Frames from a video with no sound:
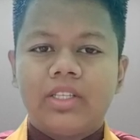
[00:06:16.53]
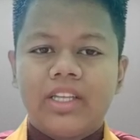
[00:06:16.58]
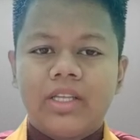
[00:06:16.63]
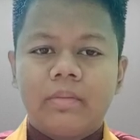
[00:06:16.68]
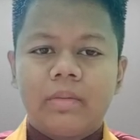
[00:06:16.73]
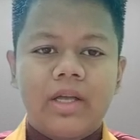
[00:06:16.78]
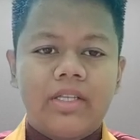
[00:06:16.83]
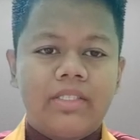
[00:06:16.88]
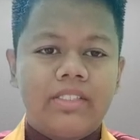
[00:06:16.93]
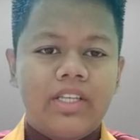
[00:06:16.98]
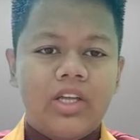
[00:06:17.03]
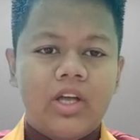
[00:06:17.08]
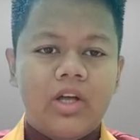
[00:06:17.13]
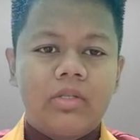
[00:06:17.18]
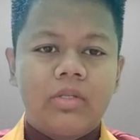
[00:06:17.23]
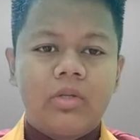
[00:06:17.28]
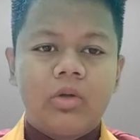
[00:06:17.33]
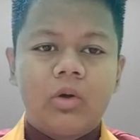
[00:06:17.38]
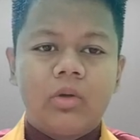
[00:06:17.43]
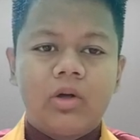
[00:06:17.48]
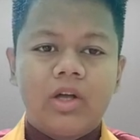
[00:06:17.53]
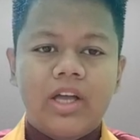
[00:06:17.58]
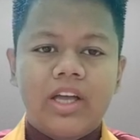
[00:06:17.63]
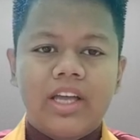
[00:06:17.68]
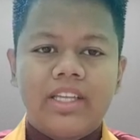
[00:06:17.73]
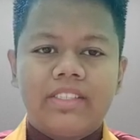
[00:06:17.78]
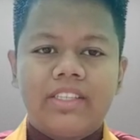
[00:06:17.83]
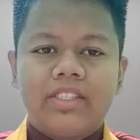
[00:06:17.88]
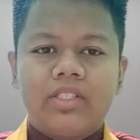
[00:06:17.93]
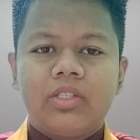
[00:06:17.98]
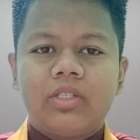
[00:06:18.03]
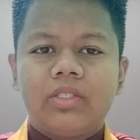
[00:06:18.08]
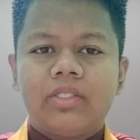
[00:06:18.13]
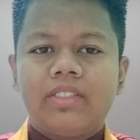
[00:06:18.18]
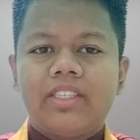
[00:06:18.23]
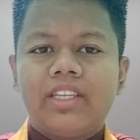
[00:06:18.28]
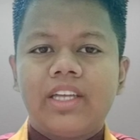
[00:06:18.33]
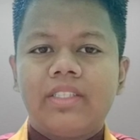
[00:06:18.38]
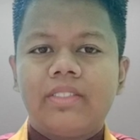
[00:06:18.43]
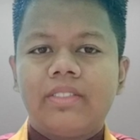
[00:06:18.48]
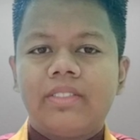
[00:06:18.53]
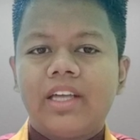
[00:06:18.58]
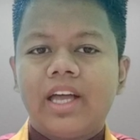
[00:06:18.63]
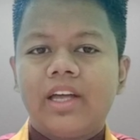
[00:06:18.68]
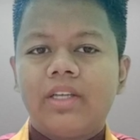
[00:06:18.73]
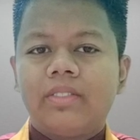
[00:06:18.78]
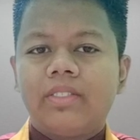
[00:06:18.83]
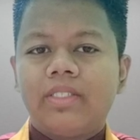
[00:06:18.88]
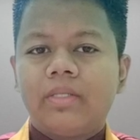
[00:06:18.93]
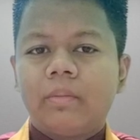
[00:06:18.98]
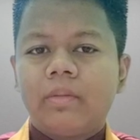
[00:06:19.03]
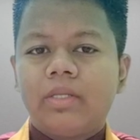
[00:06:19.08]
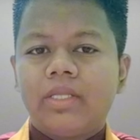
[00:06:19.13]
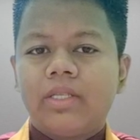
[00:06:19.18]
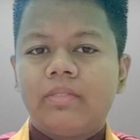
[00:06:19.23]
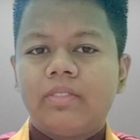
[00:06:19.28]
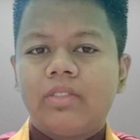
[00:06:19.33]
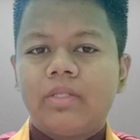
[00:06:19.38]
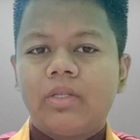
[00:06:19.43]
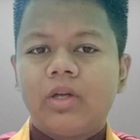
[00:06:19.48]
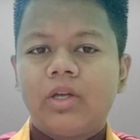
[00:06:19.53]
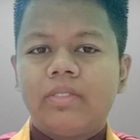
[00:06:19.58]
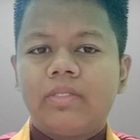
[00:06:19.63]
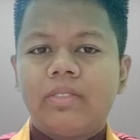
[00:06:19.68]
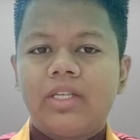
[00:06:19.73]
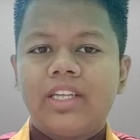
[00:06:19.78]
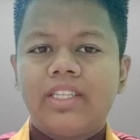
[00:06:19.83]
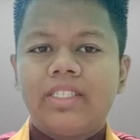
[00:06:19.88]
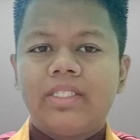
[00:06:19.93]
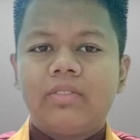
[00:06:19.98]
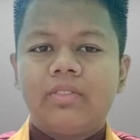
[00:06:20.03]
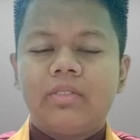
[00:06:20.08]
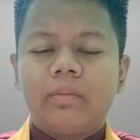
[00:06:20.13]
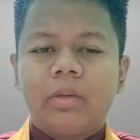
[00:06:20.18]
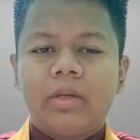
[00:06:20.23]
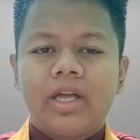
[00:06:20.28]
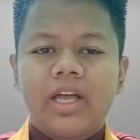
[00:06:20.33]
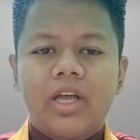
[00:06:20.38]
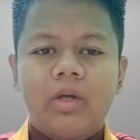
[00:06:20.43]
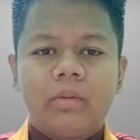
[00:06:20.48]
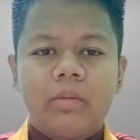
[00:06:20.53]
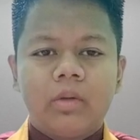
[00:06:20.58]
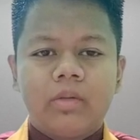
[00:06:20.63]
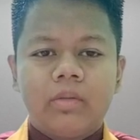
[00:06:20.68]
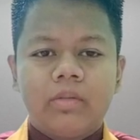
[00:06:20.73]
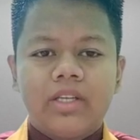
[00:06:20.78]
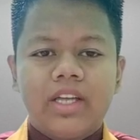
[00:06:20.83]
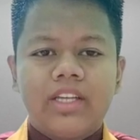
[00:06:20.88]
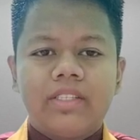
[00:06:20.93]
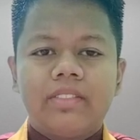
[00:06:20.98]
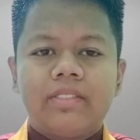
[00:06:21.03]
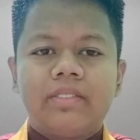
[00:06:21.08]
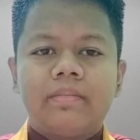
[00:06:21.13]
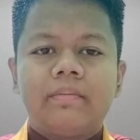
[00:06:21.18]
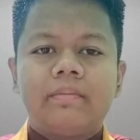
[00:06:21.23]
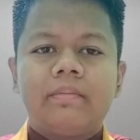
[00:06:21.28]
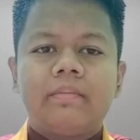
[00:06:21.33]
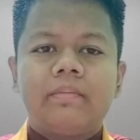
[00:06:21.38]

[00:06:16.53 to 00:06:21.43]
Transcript: depending on the organization's needs and the specific context of the planning process.